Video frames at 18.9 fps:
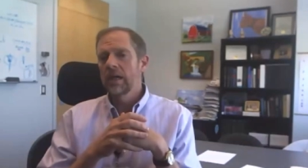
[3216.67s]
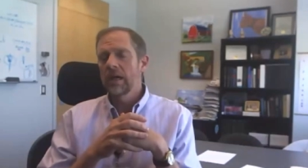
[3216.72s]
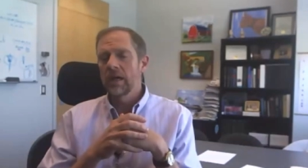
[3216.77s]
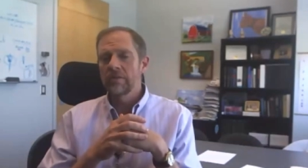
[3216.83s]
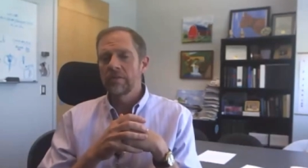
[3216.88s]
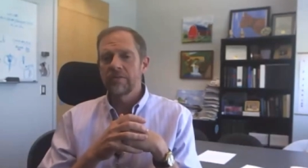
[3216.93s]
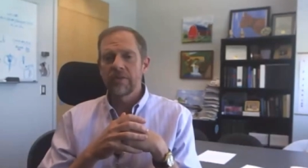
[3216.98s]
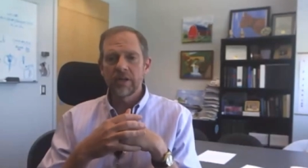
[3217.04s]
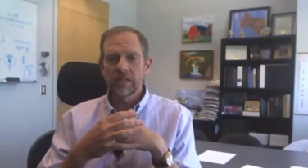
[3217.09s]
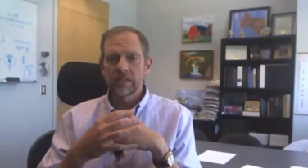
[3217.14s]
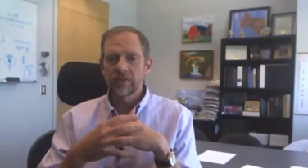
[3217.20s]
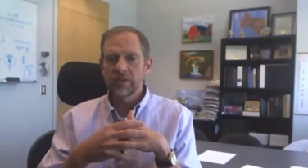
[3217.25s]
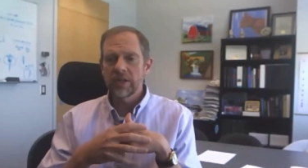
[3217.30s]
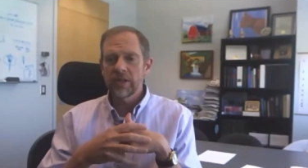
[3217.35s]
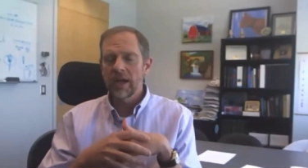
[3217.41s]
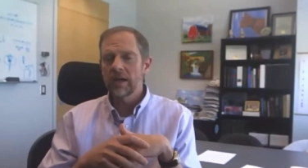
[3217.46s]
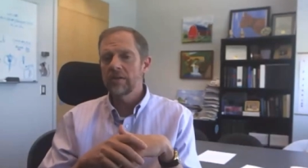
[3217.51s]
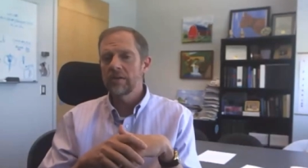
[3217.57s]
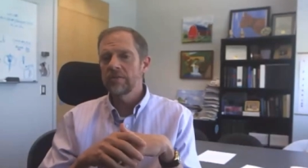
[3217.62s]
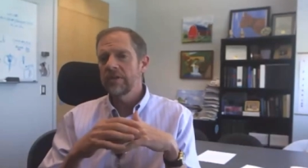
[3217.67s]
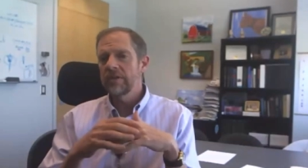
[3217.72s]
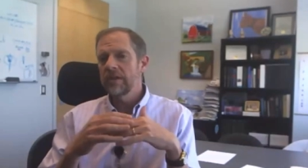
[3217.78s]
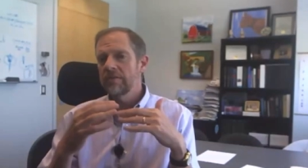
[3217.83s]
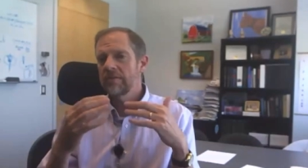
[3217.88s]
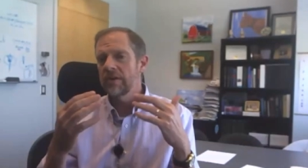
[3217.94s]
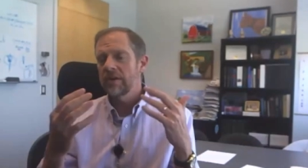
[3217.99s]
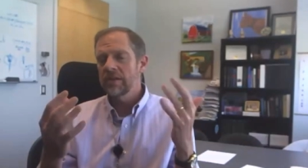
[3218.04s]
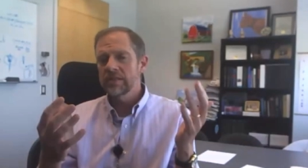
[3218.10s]
uh, fundus
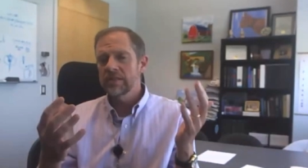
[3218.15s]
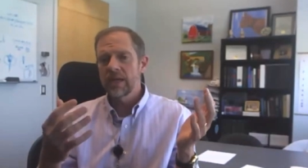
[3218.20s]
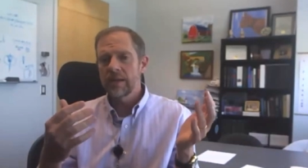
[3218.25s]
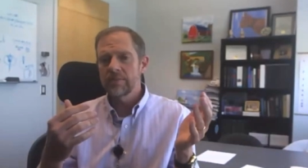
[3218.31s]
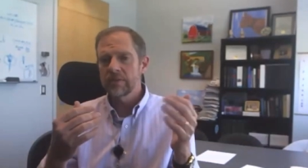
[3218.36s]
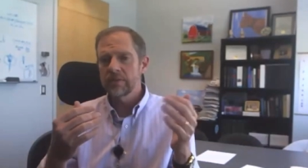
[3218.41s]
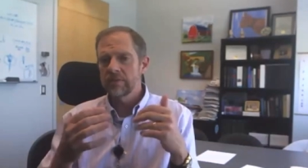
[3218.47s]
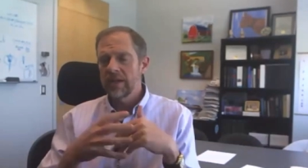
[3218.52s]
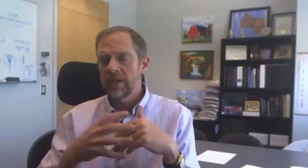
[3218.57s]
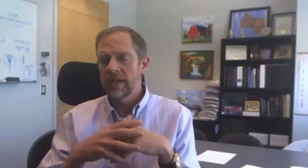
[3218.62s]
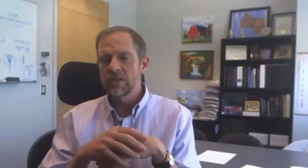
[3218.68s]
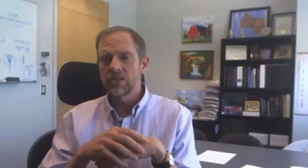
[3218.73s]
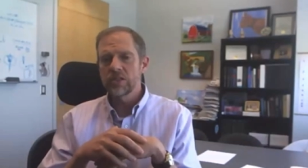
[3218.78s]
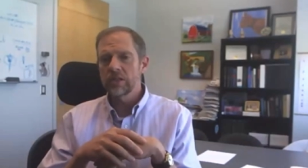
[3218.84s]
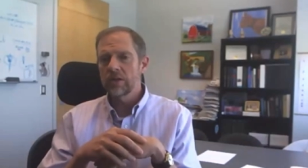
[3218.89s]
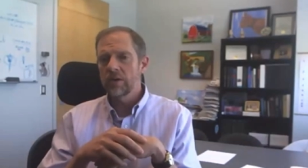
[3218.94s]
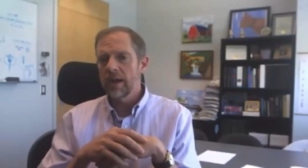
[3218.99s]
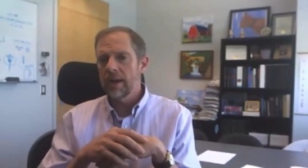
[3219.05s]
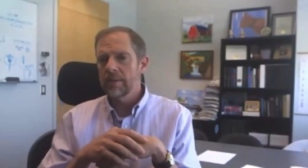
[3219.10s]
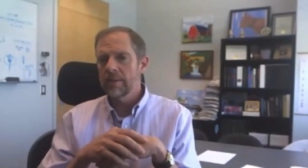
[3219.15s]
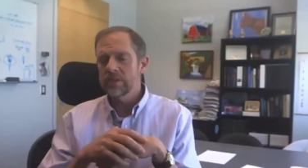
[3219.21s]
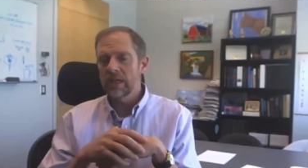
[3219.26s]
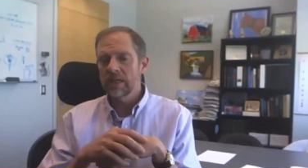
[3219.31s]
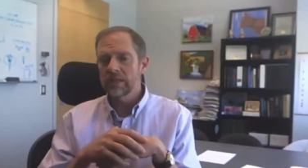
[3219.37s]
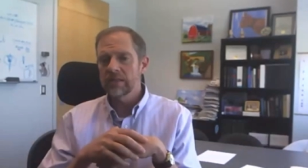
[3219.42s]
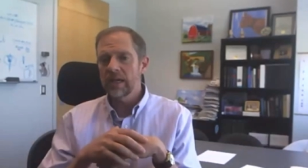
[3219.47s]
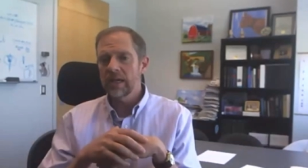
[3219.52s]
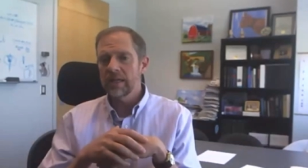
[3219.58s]
photography, various types of angiograms,
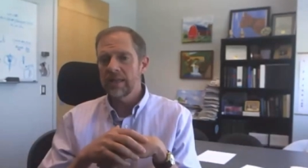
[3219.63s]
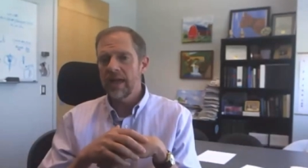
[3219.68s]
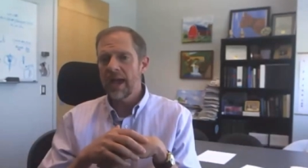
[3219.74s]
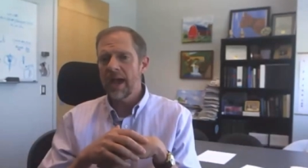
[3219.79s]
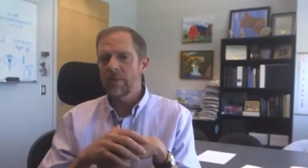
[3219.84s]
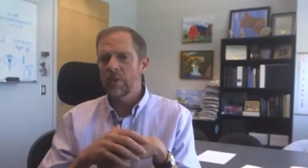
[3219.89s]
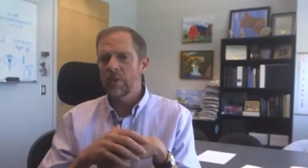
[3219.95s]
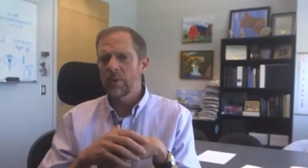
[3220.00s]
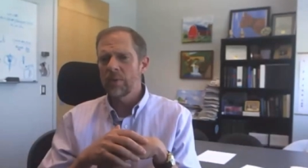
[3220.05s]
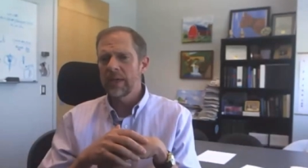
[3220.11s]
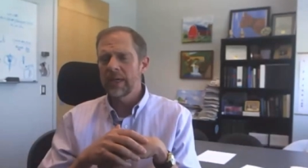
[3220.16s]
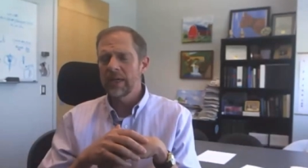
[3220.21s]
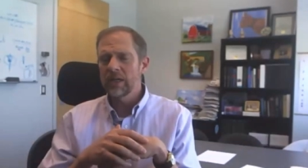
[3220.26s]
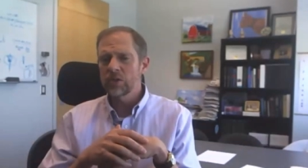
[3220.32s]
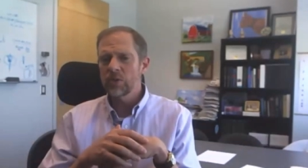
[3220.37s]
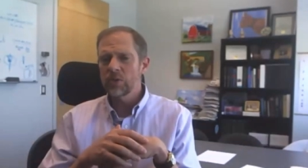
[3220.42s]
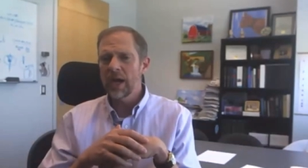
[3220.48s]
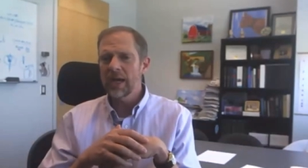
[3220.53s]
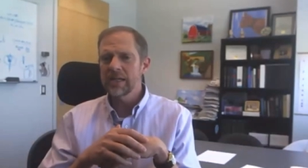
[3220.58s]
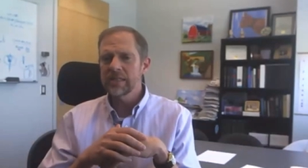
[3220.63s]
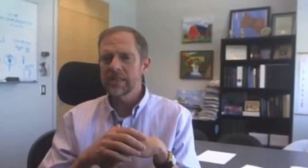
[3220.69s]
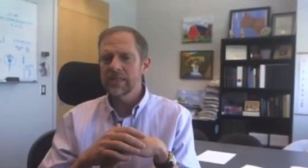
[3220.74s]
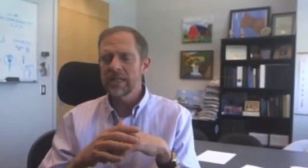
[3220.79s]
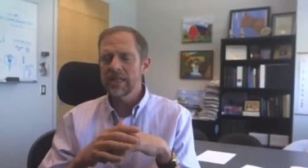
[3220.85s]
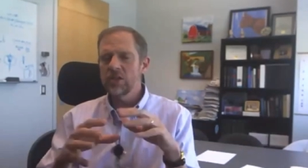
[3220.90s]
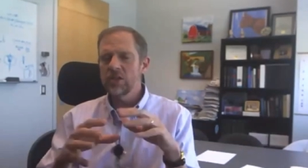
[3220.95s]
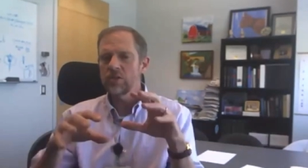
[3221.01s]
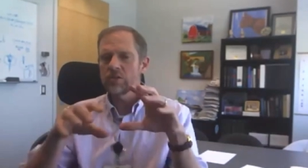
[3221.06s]
things like that, where we can try and
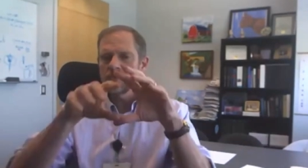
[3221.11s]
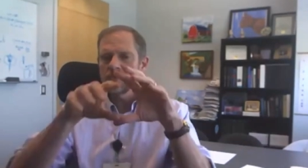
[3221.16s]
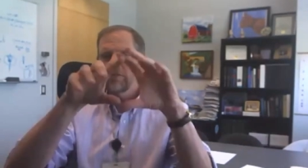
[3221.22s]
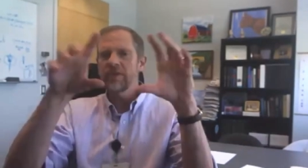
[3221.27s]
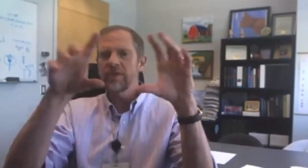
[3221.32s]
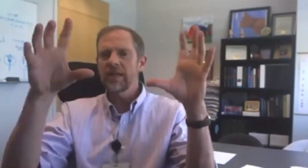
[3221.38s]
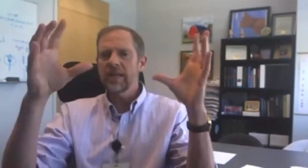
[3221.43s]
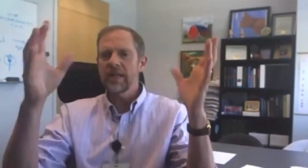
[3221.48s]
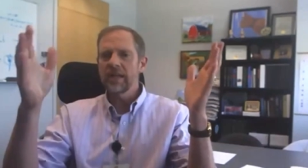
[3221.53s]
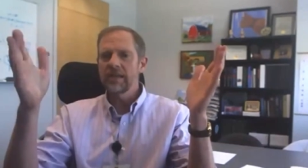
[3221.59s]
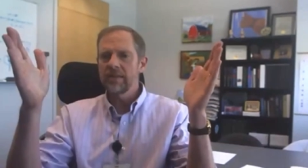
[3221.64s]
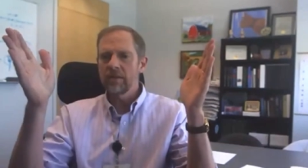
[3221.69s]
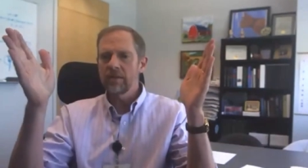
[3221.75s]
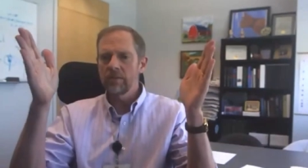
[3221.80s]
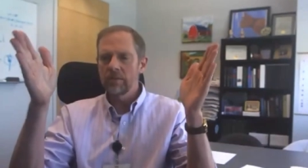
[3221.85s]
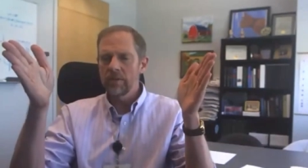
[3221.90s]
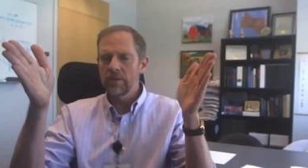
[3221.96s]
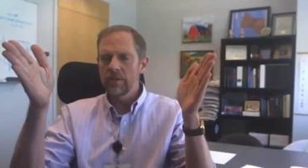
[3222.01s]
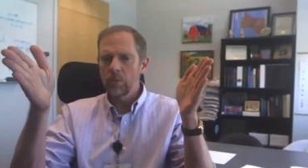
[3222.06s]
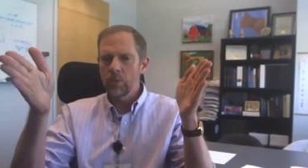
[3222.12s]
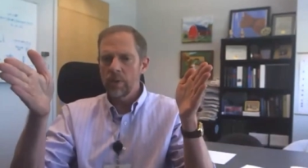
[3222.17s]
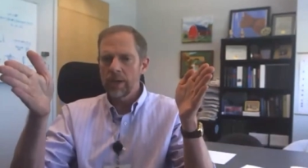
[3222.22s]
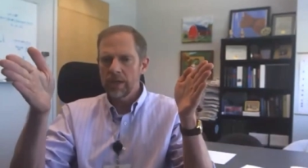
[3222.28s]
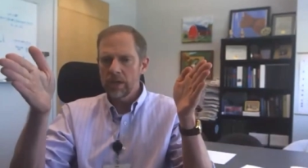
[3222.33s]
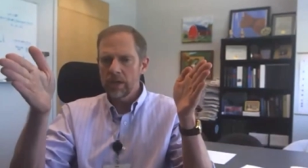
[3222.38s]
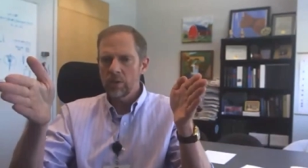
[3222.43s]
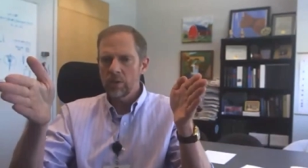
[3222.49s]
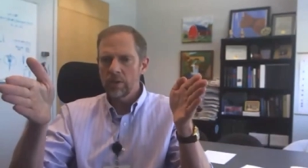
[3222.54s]
see do you fit in the, the
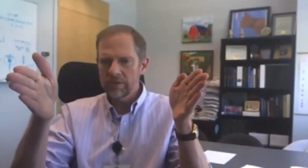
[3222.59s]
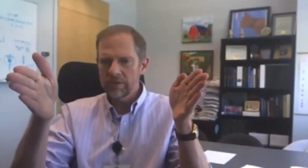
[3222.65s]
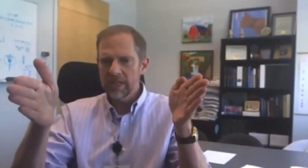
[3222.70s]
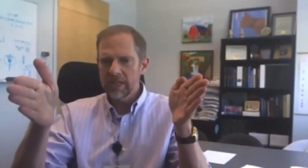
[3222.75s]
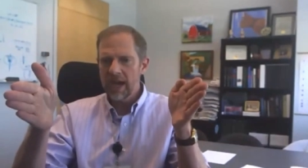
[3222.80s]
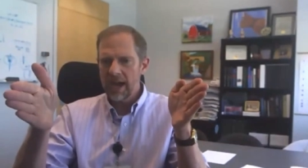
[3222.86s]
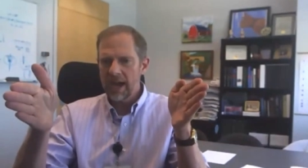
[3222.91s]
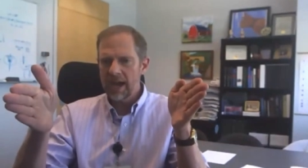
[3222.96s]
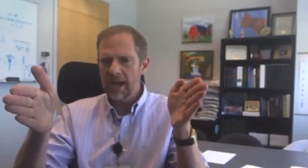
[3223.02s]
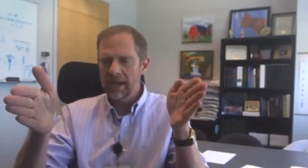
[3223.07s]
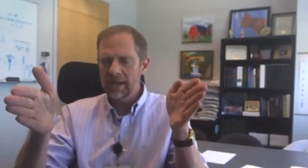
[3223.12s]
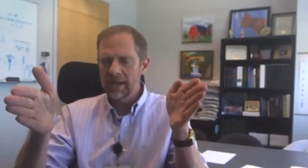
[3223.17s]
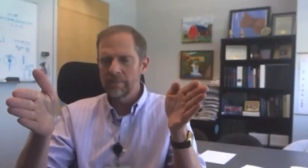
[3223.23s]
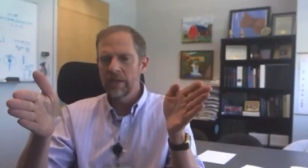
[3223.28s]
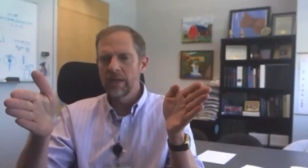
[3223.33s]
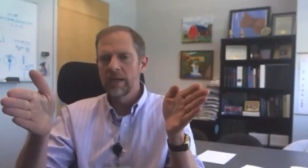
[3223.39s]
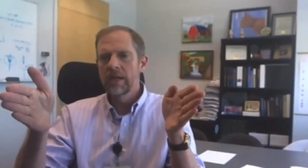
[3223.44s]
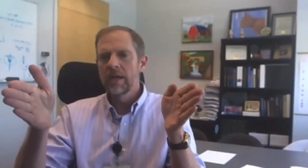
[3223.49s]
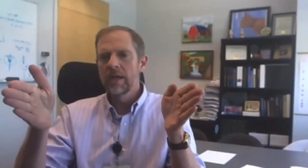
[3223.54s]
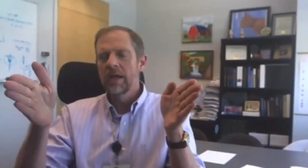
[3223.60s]
window of time